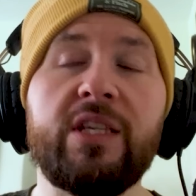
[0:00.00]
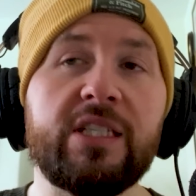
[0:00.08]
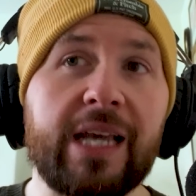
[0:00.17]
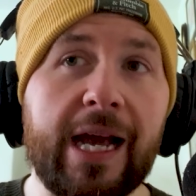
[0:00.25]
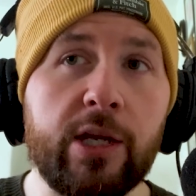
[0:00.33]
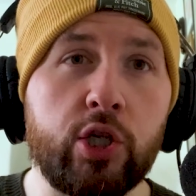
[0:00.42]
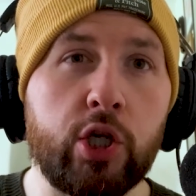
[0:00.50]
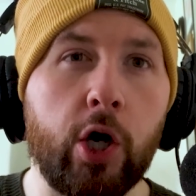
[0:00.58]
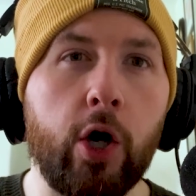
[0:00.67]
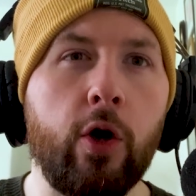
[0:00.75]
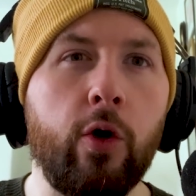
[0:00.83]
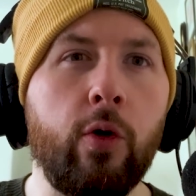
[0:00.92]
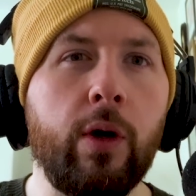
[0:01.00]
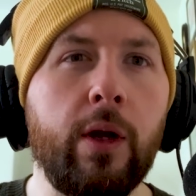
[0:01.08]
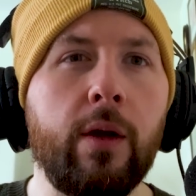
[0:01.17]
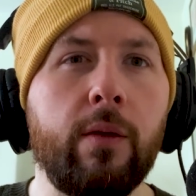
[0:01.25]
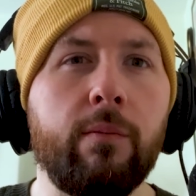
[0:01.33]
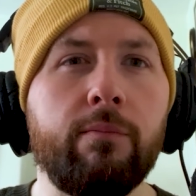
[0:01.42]
Sancho,
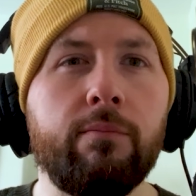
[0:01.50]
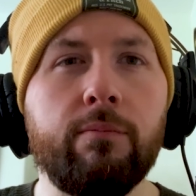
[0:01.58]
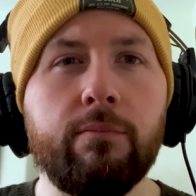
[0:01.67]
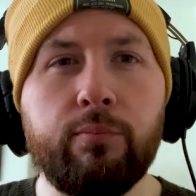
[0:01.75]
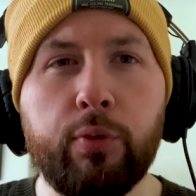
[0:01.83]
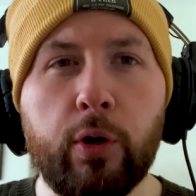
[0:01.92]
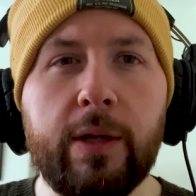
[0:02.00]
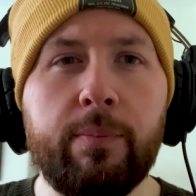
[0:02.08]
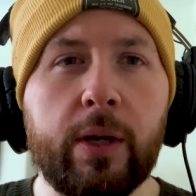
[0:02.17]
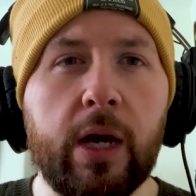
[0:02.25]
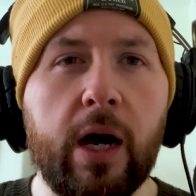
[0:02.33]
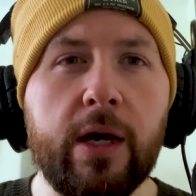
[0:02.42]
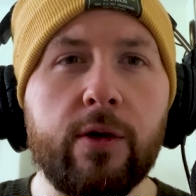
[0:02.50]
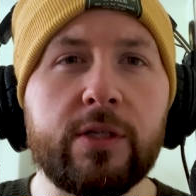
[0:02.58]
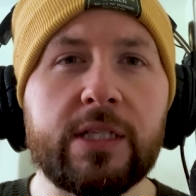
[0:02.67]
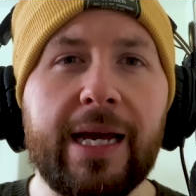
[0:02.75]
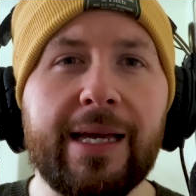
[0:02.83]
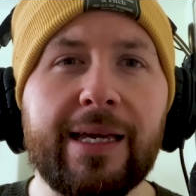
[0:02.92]
probably Bukayo
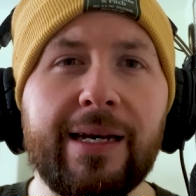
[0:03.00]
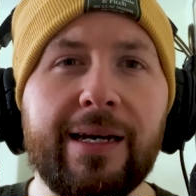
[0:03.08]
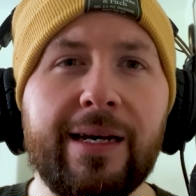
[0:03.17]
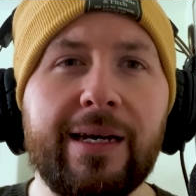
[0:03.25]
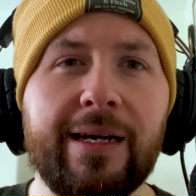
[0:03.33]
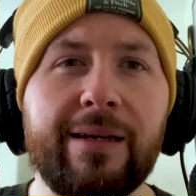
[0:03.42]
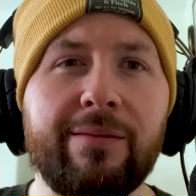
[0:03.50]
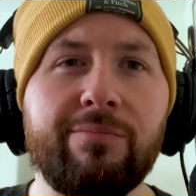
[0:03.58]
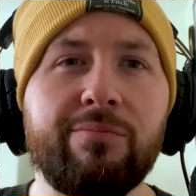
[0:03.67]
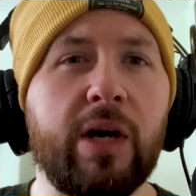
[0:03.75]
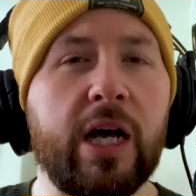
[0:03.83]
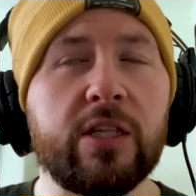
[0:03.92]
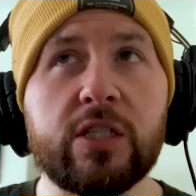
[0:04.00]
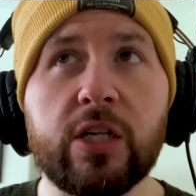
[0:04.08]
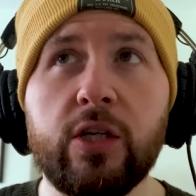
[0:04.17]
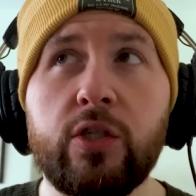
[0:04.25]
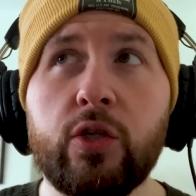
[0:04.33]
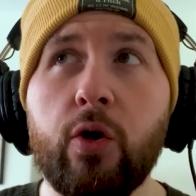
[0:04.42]
Saka,
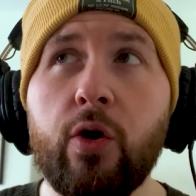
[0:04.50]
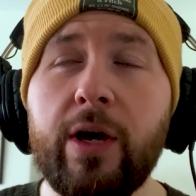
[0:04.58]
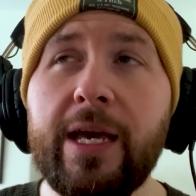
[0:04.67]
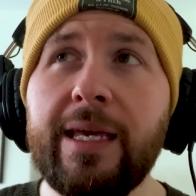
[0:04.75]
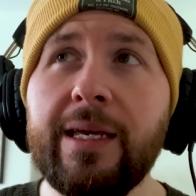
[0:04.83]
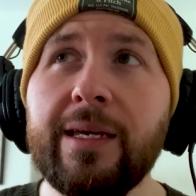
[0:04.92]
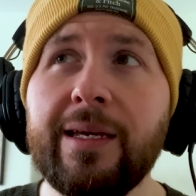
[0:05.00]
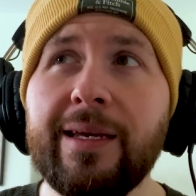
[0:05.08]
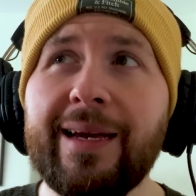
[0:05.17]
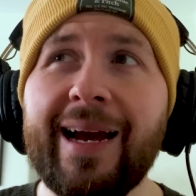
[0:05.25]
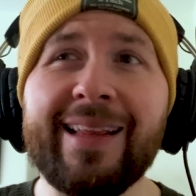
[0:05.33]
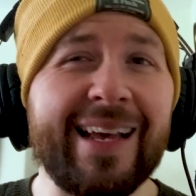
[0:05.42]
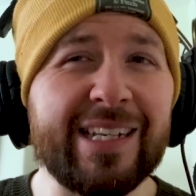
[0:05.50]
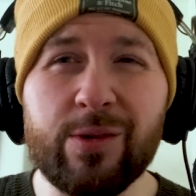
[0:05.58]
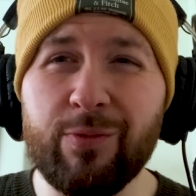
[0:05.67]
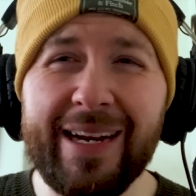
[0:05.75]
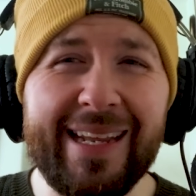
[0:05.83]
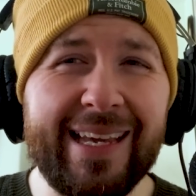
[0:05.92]
Hudson-Odoi, and
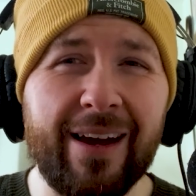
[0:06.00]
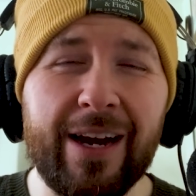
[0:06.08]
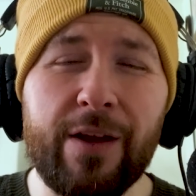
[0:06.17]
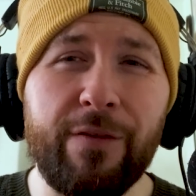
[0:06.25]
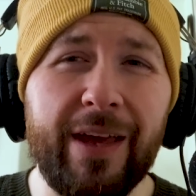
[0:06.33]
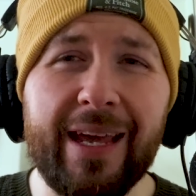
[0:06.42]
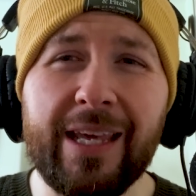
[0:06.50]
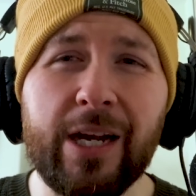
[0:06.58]
that's really kind of it.